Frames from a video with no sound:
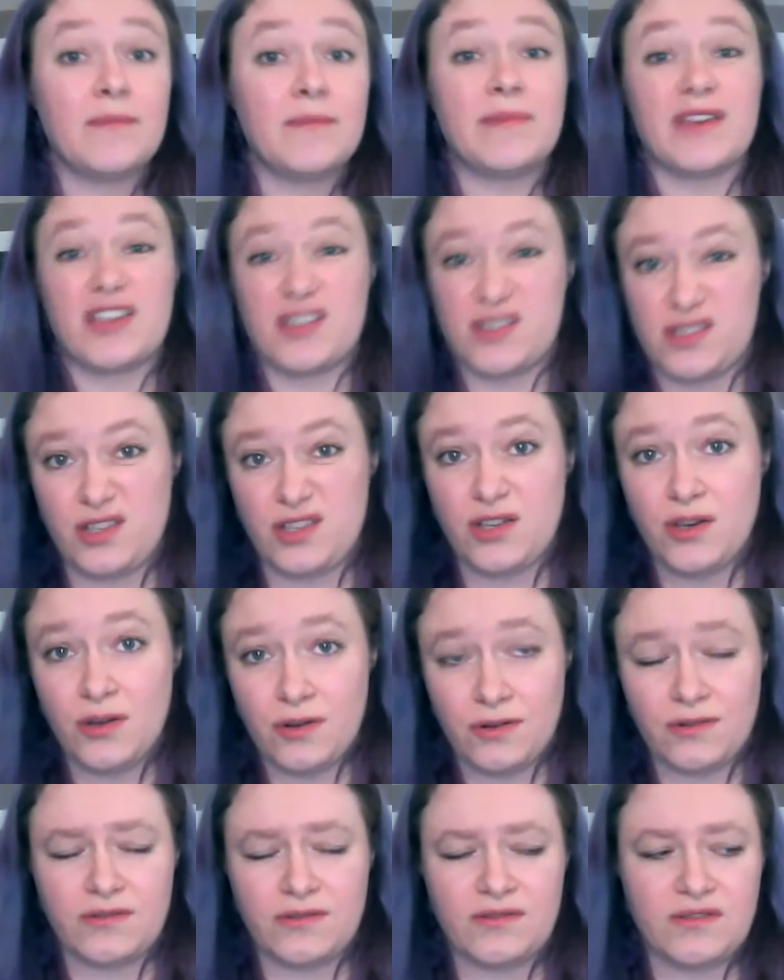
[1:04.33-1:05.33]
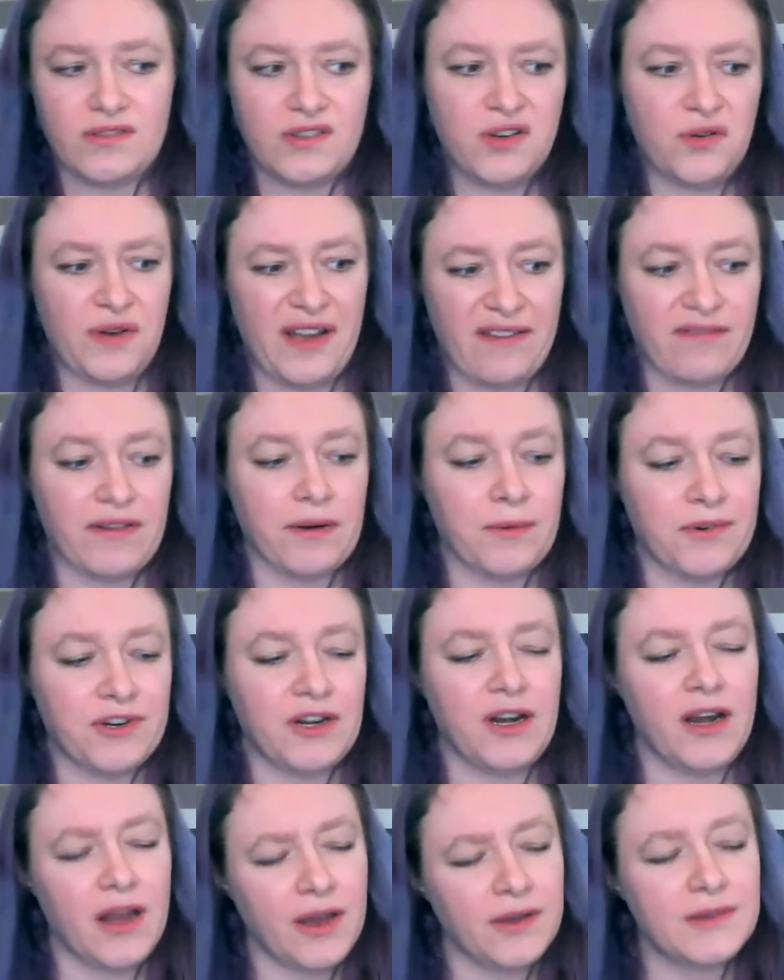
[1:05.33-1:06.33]
because not
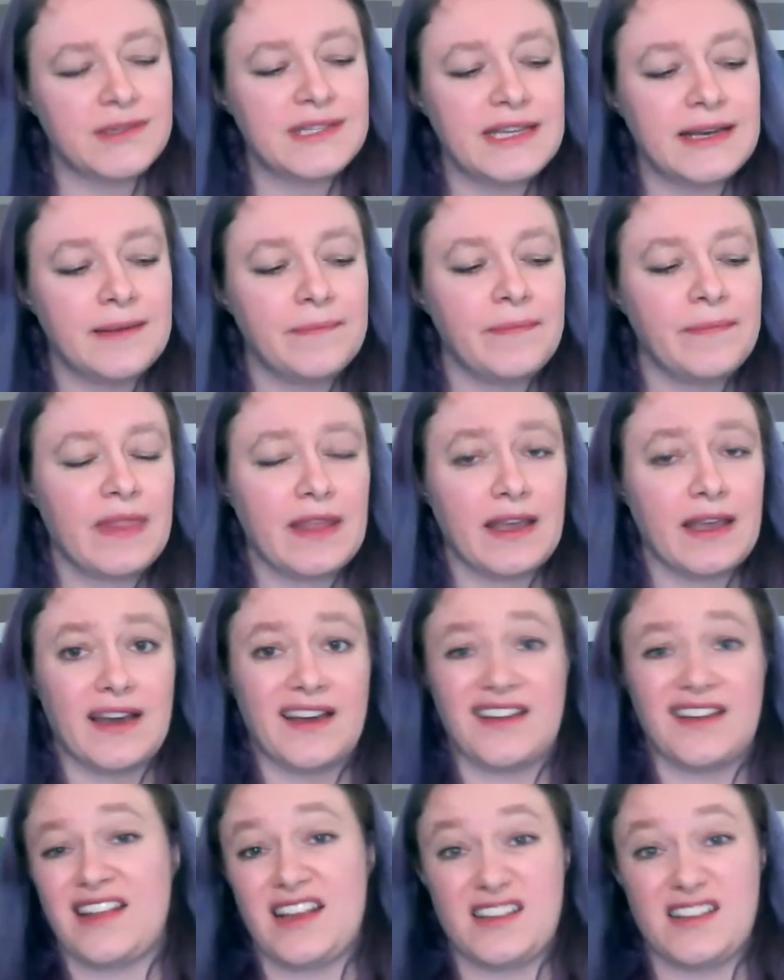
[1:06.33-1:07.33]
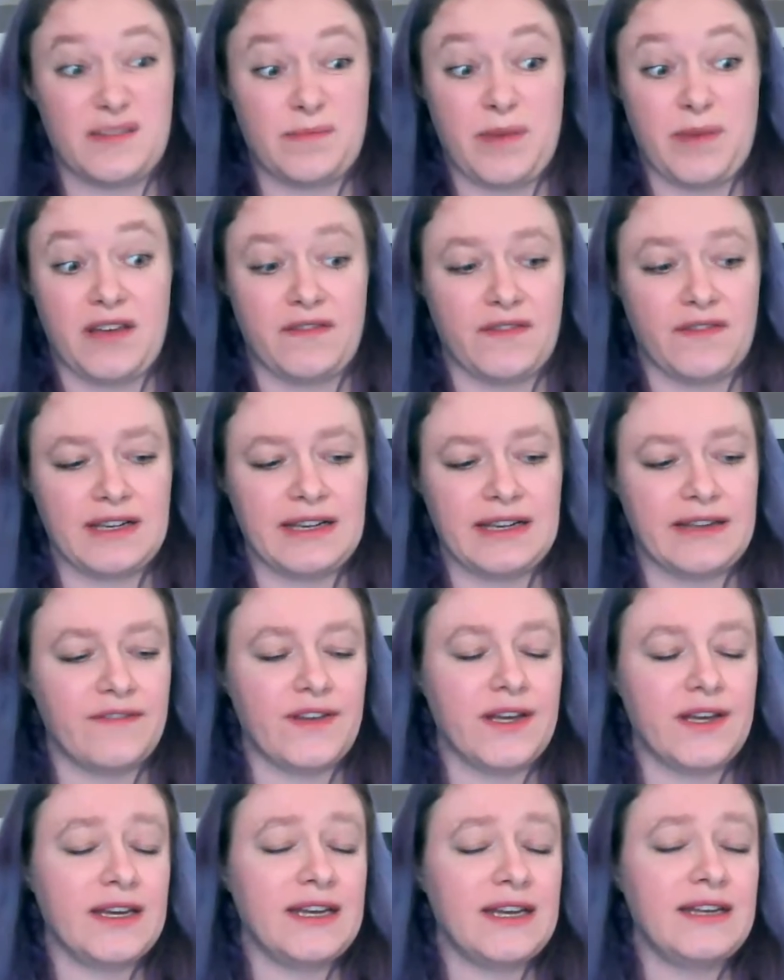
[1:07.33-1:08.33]
everyone knows it, and that's perfectly
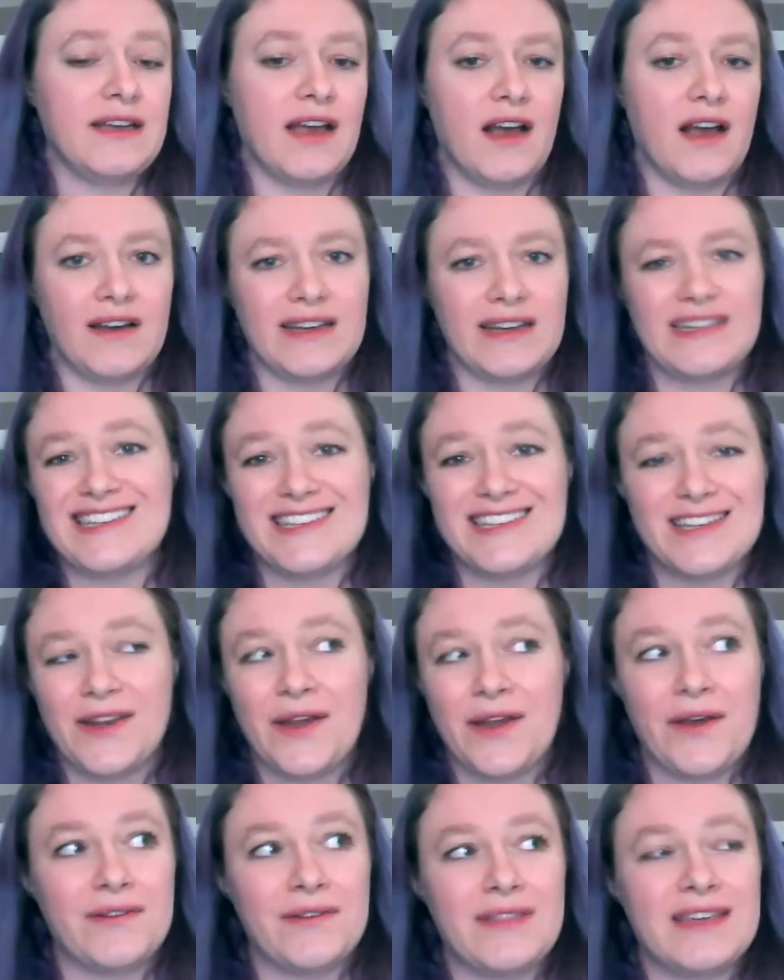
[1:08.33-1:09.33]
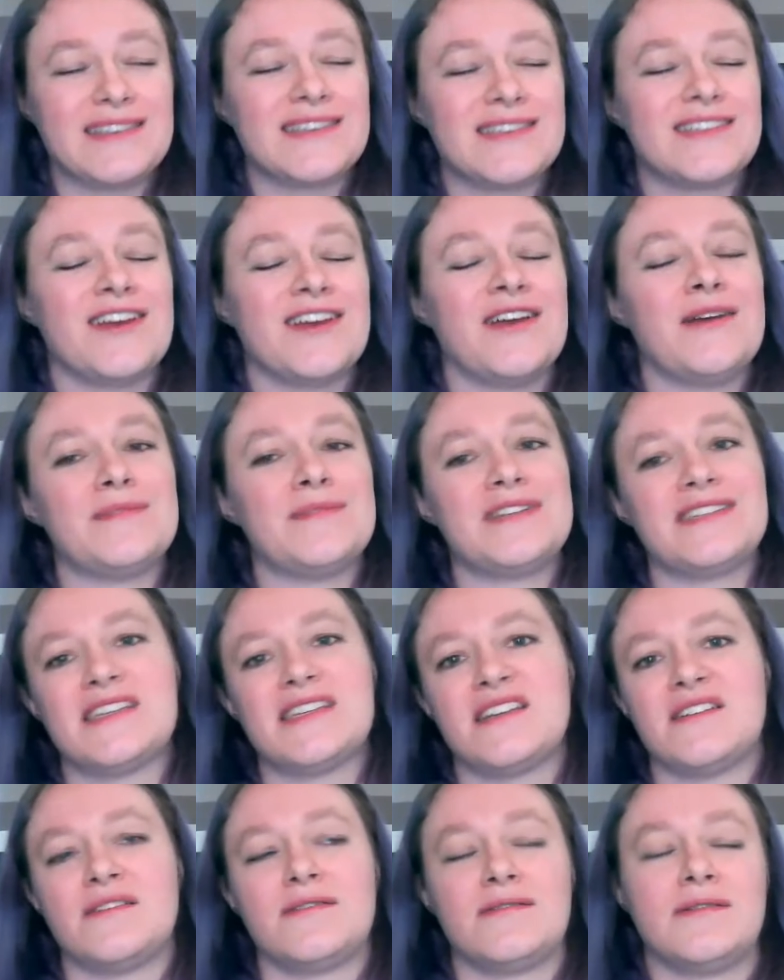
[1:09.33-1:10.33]
fine. I didn't know this term
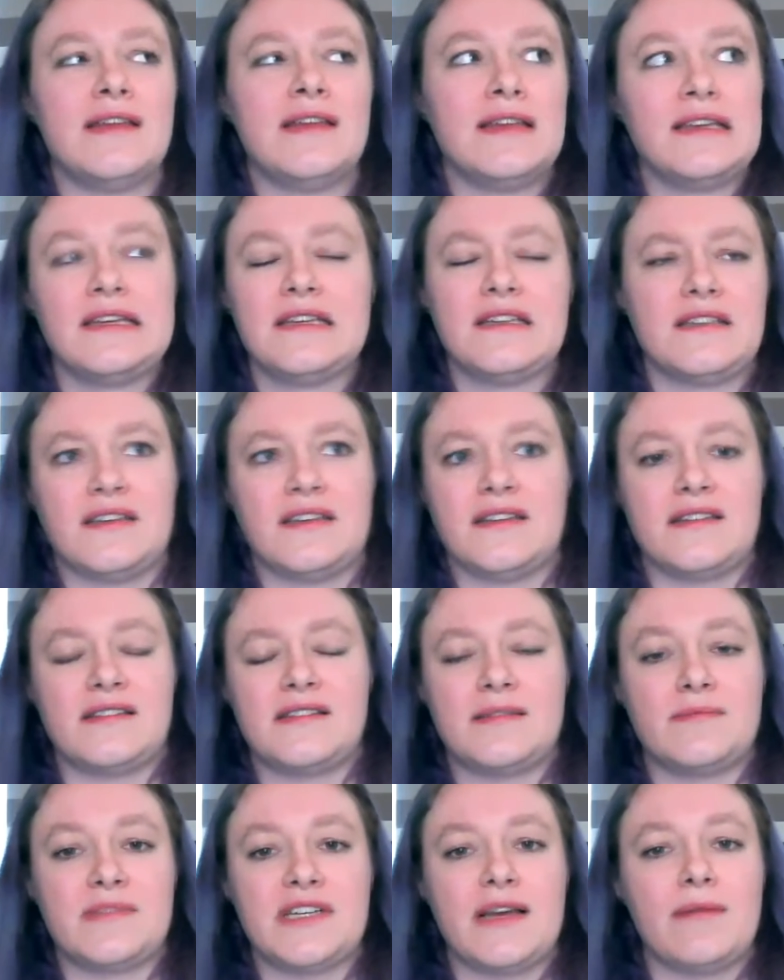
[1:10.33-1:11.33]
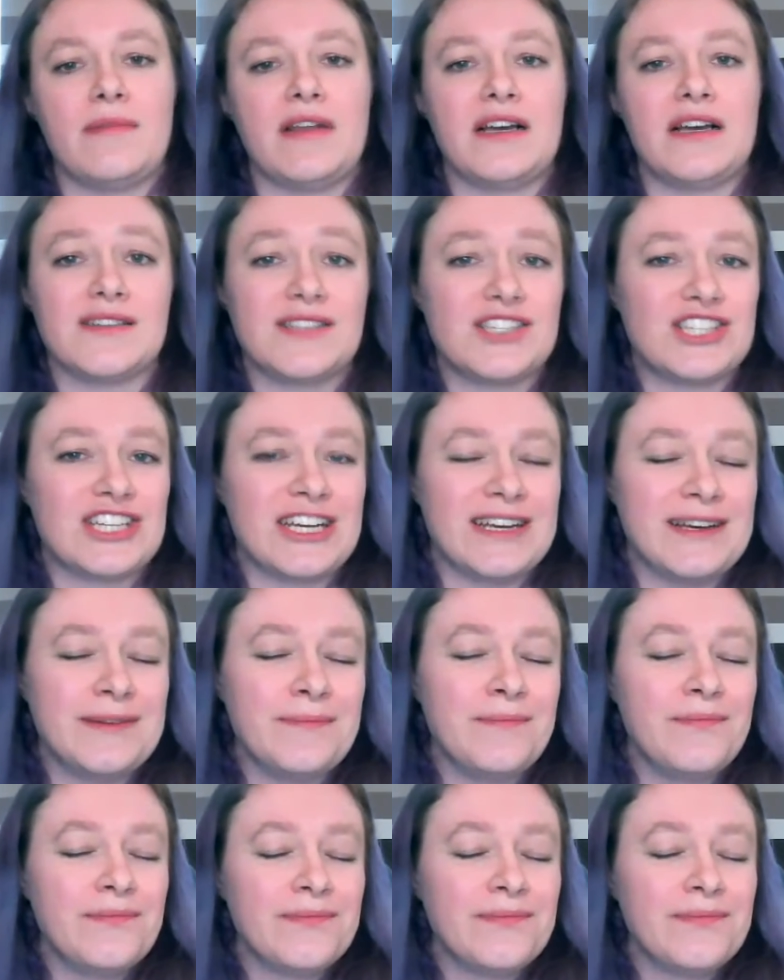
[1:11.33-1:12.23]
until sometime last year.